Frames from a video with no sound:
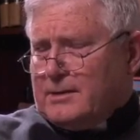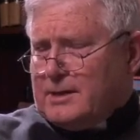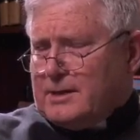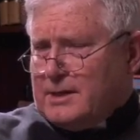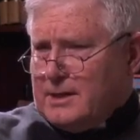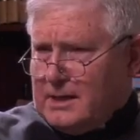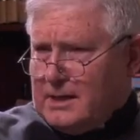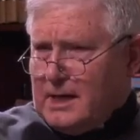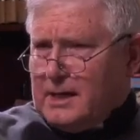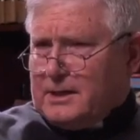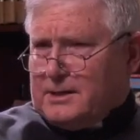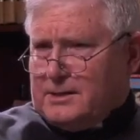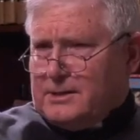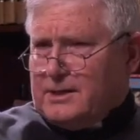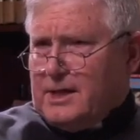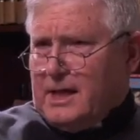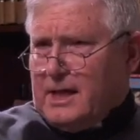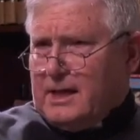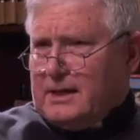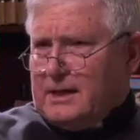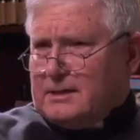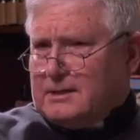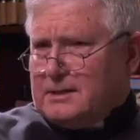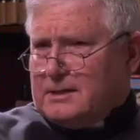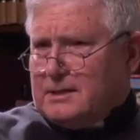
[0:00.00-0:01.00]
connect
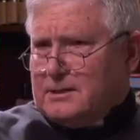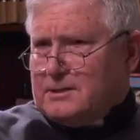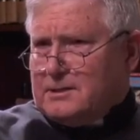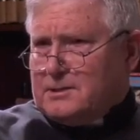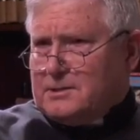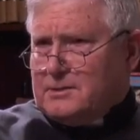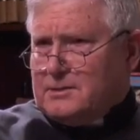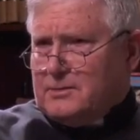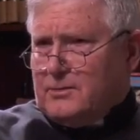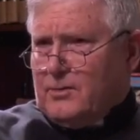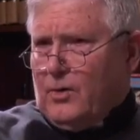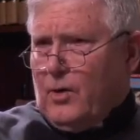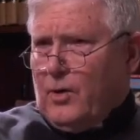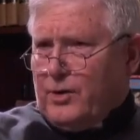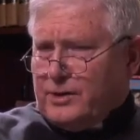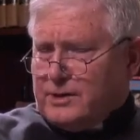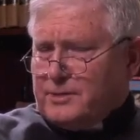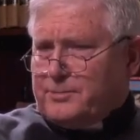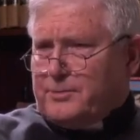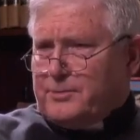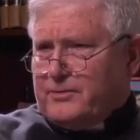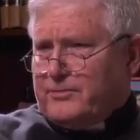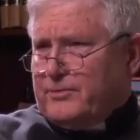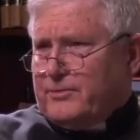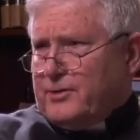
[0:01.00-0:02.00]
that to all
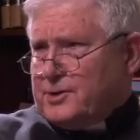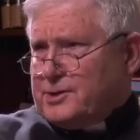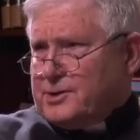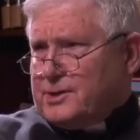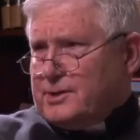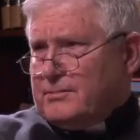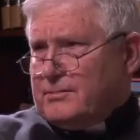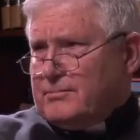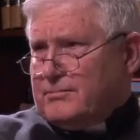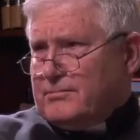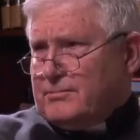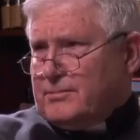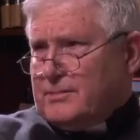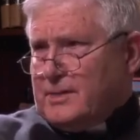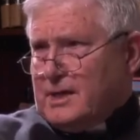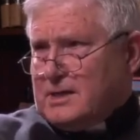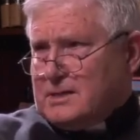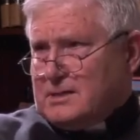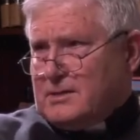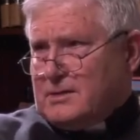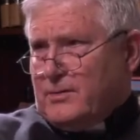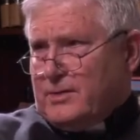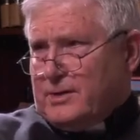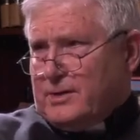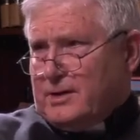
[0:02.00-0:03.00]
the perversion that
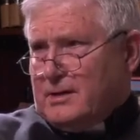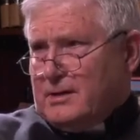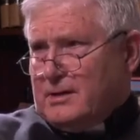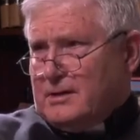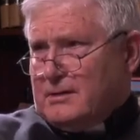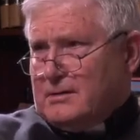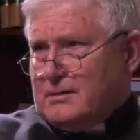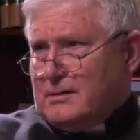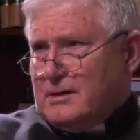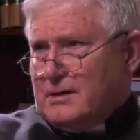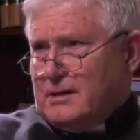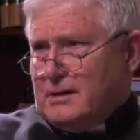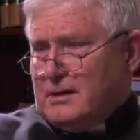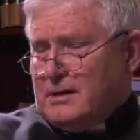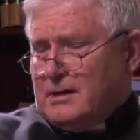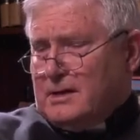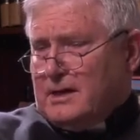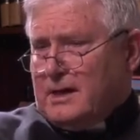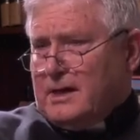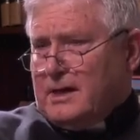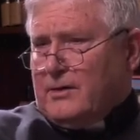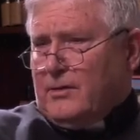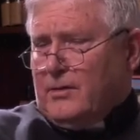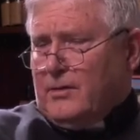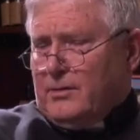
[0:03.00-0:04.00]
is going on
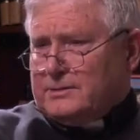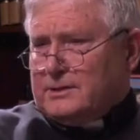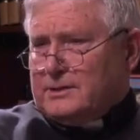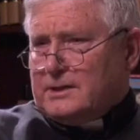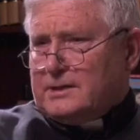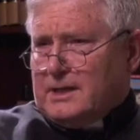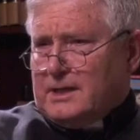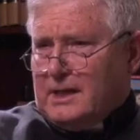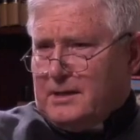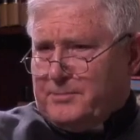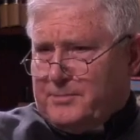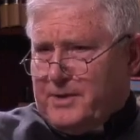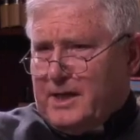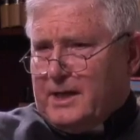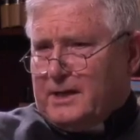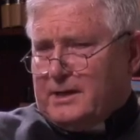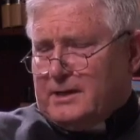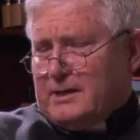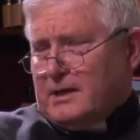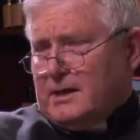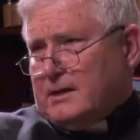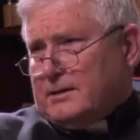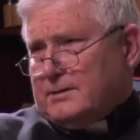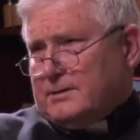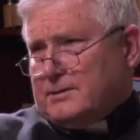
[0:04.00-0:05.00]
and all that that
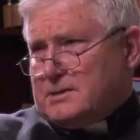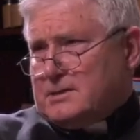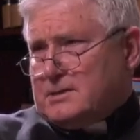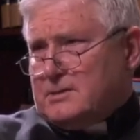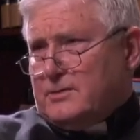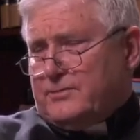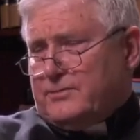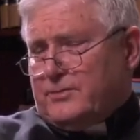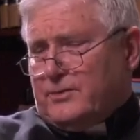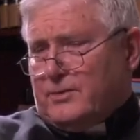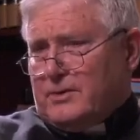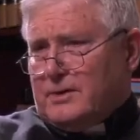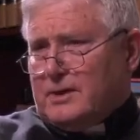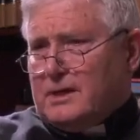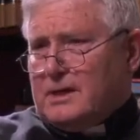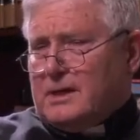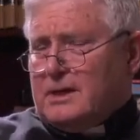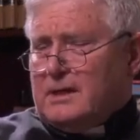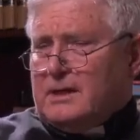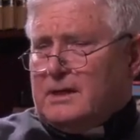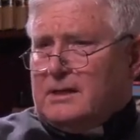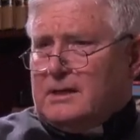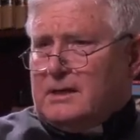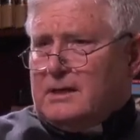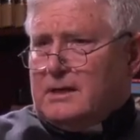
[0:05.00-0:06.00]
pagan idol stood for,
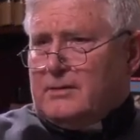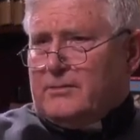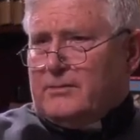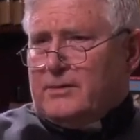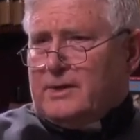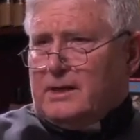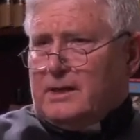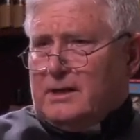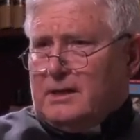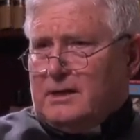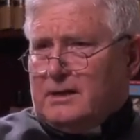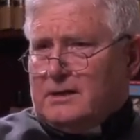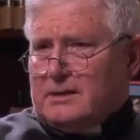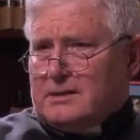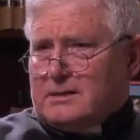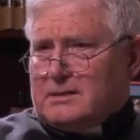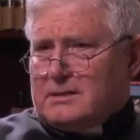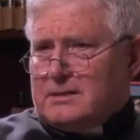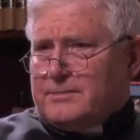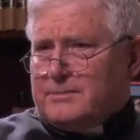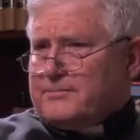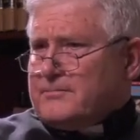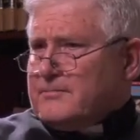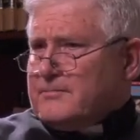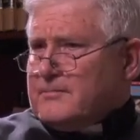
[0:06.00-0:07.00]
and
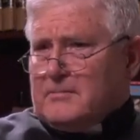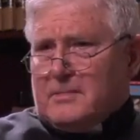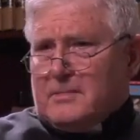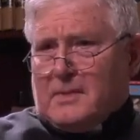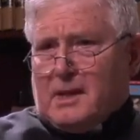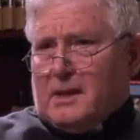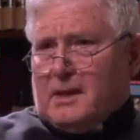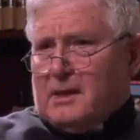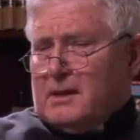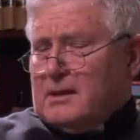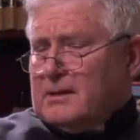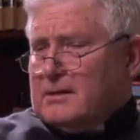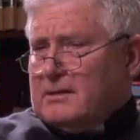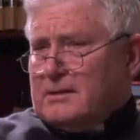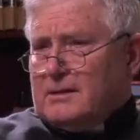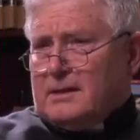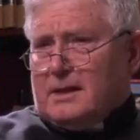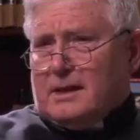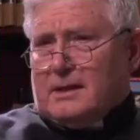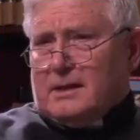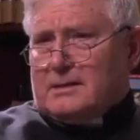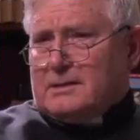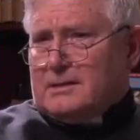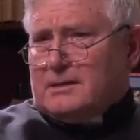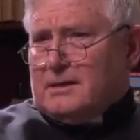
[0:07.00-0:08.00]
realize
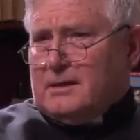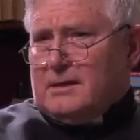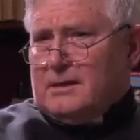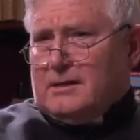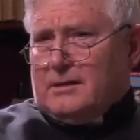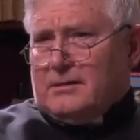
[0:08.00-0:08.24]
that,